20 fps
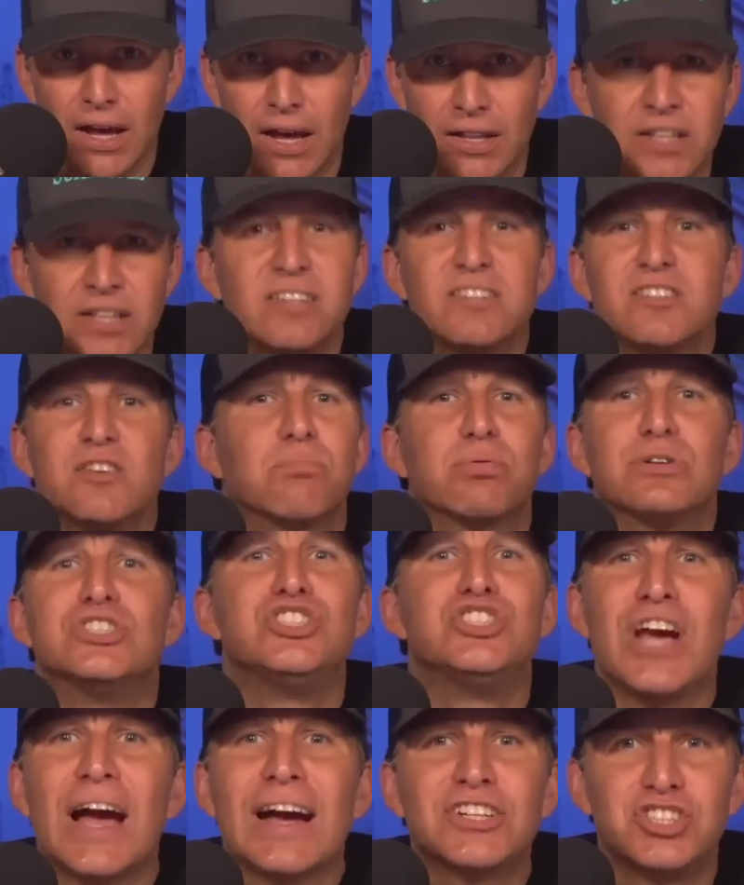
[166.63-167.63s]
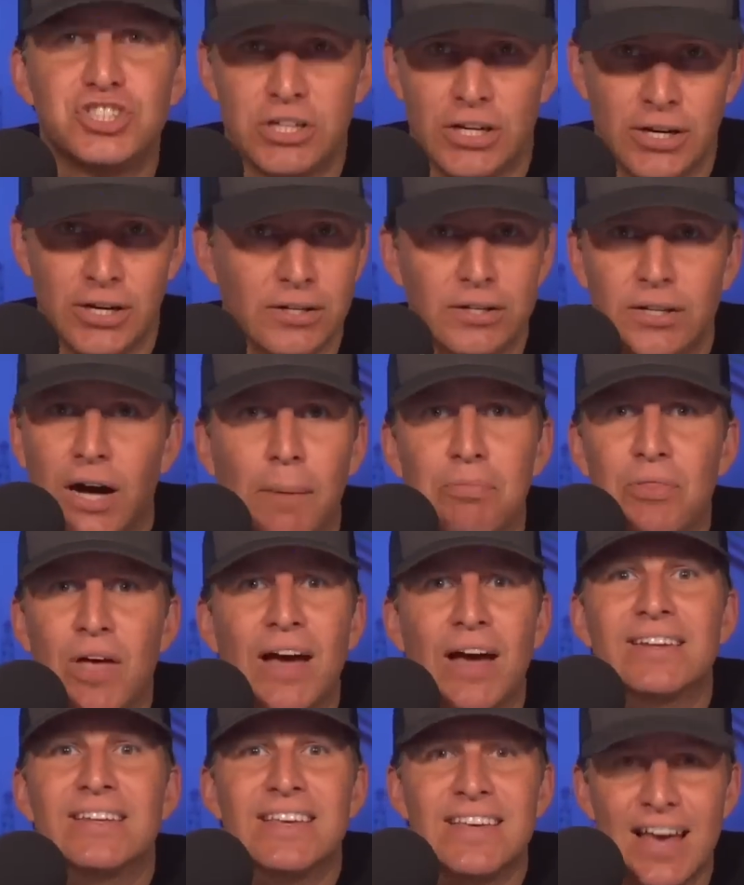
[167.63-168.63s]
This isn't projection. I'm
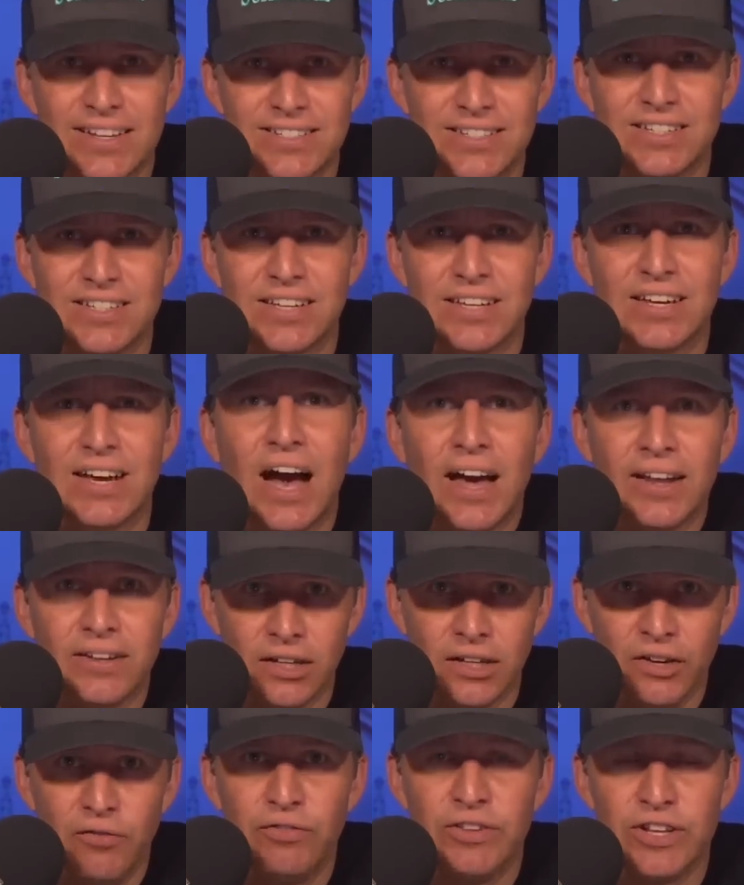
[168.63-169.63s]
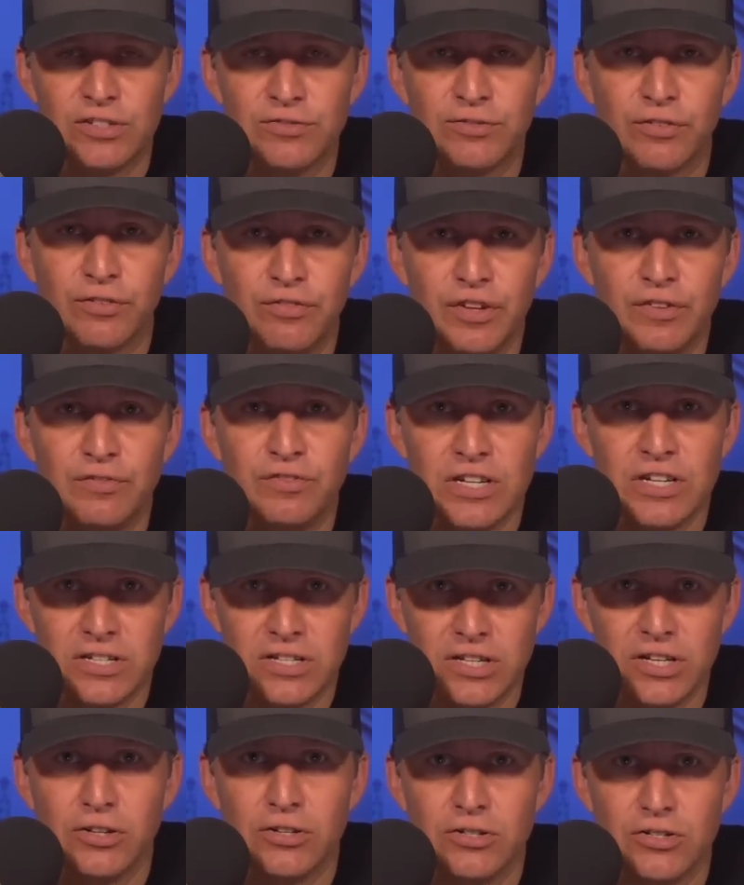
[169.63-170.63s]
not guessing. I lived this for
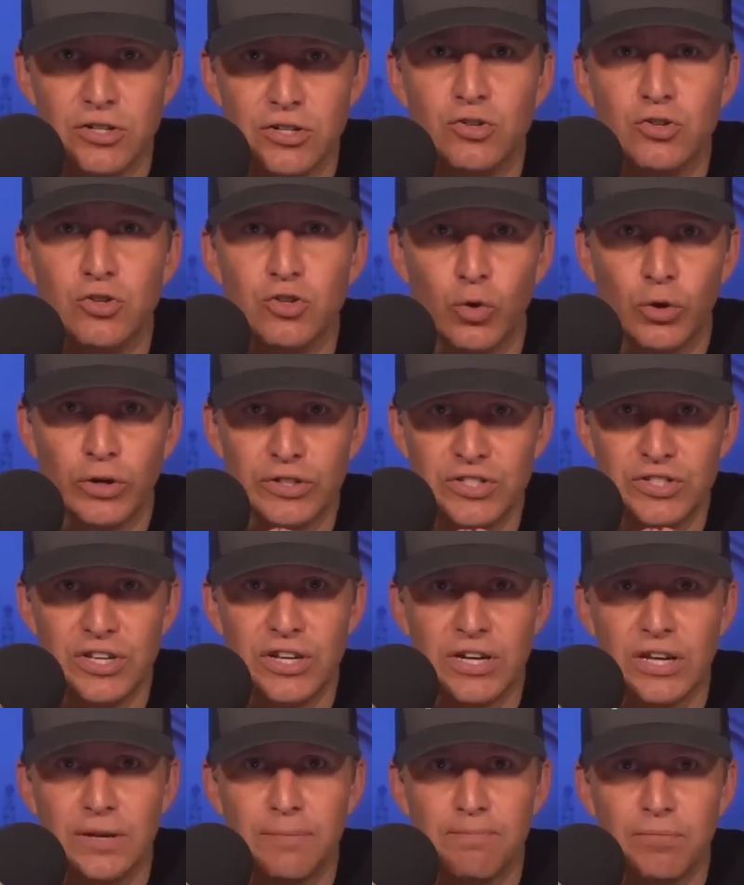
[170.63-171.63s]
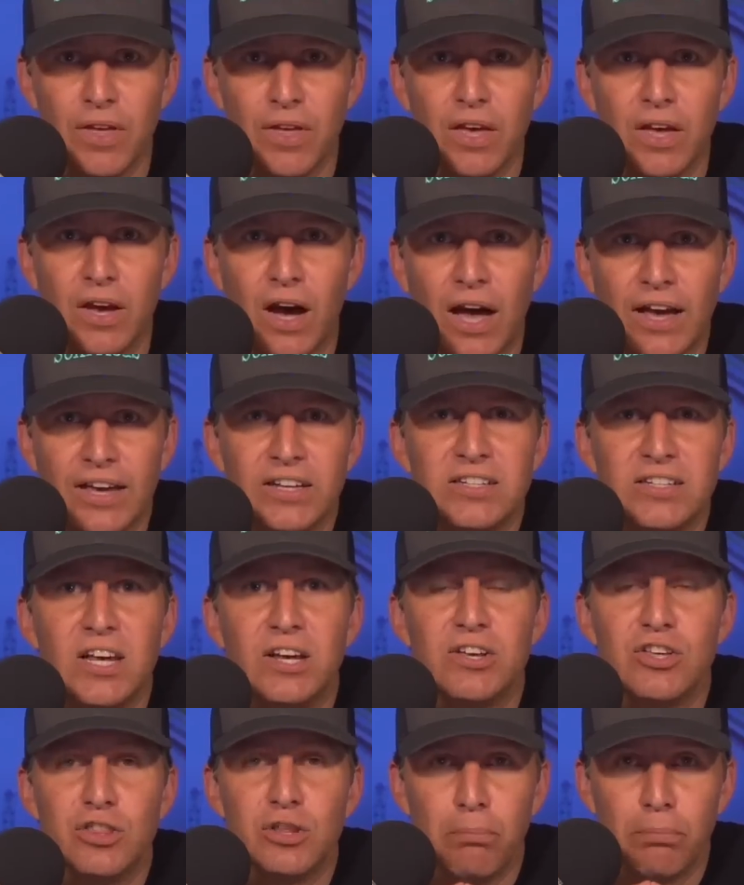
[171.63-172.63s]
15 years in New York City. I could
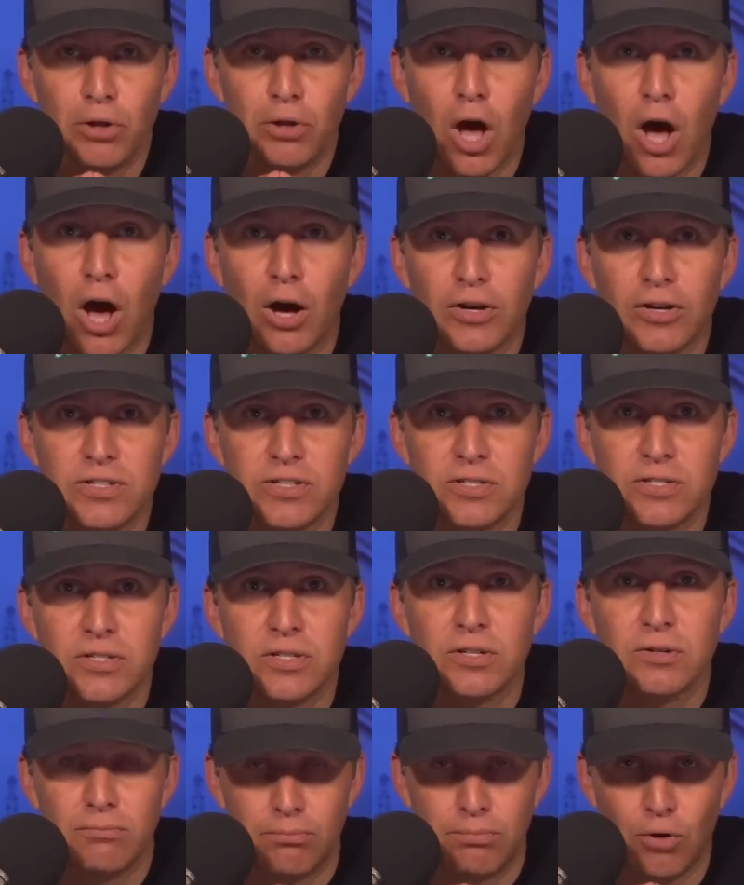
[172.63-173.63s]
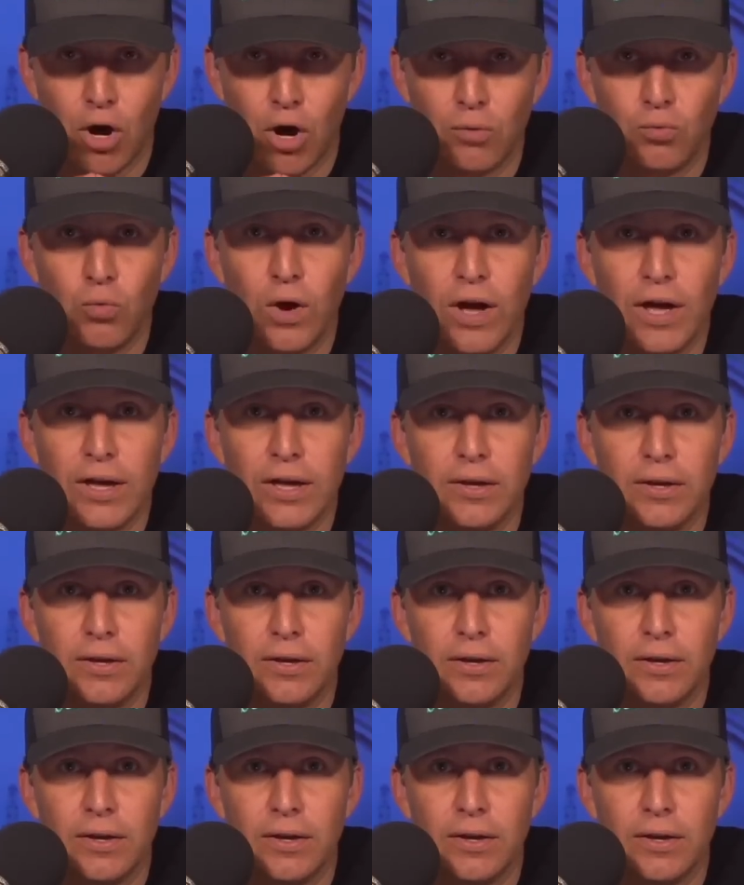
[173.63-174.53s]
tell you the blocks Broadway